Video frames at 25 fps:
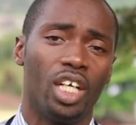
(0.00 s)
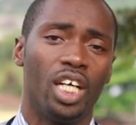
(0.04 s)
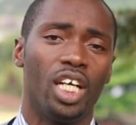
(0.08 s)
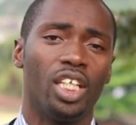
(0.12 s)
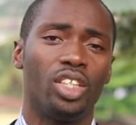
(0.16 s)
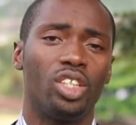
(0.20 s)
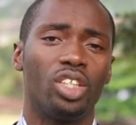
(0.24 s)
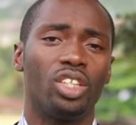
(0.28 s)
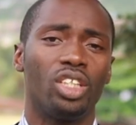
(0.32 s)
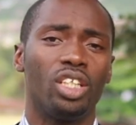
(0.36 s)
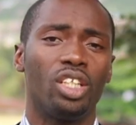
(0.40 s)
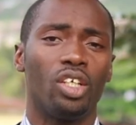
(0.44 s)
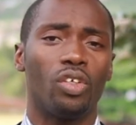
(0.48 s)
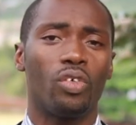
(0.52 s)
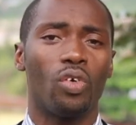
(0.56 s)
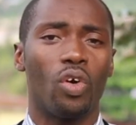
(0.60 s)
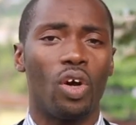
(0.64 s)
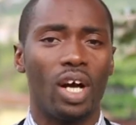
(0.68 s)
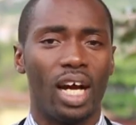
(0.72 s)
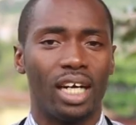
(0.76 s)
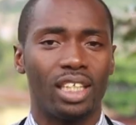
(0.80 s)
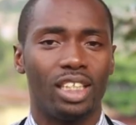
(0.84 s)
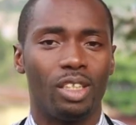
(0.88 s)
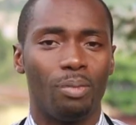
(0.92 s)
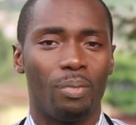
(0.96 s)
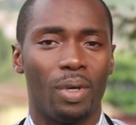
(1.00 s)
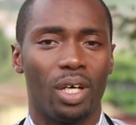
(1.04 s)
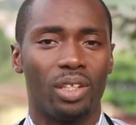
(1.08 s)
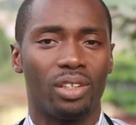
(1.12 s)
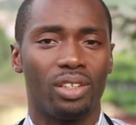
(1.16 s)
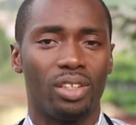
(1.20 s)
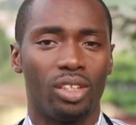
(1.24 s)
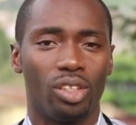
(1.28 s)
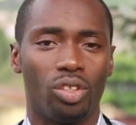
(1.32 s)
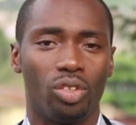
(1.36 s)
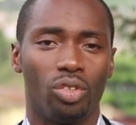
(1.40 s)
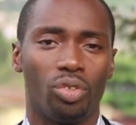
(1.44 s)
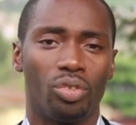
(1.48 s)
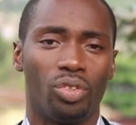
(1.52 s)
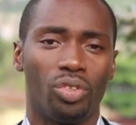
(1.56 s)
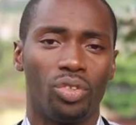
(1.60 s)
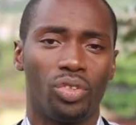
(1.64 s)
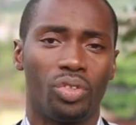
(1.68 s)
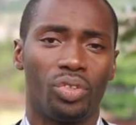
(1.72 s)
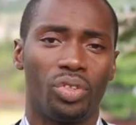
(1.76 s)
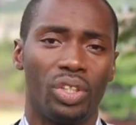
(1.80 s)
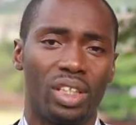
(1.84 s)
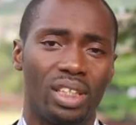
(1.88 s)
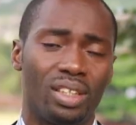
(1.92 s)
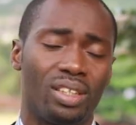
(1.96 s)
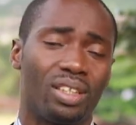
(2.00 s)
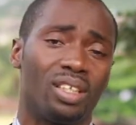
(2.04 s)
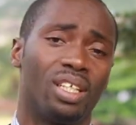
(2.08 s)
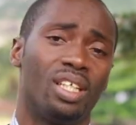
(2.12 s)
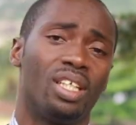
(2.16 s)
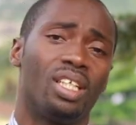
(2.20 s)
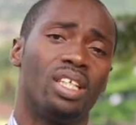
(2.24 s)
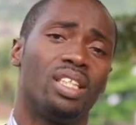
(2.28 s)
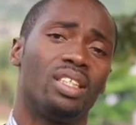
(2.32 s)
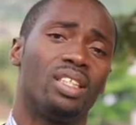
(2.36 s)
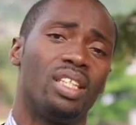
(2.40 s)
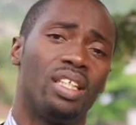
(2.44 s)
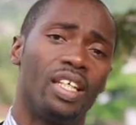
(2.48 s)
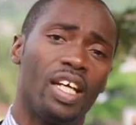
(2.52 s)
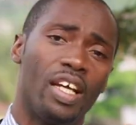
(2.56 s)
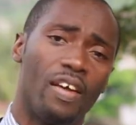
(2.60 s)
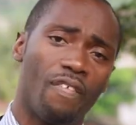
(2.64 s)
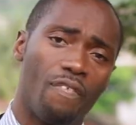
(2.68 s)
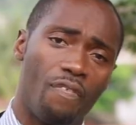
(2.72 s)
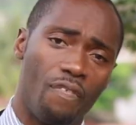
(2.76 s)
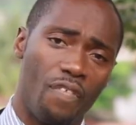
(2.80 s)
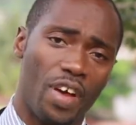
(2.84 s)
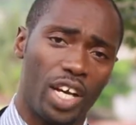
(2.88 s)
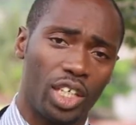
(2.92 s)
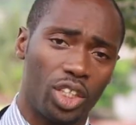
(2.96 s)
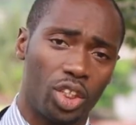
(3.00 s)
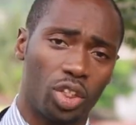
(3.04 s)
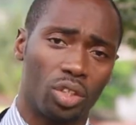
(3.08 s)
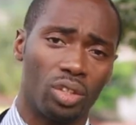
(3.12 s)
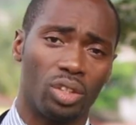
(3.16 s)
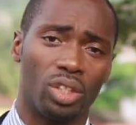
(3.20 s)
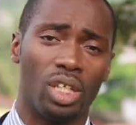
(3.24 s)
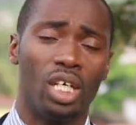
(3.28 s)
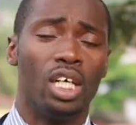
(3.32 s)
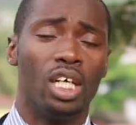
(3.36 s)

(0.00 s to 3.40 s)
It's using the wrong antibiotics to treat the infection.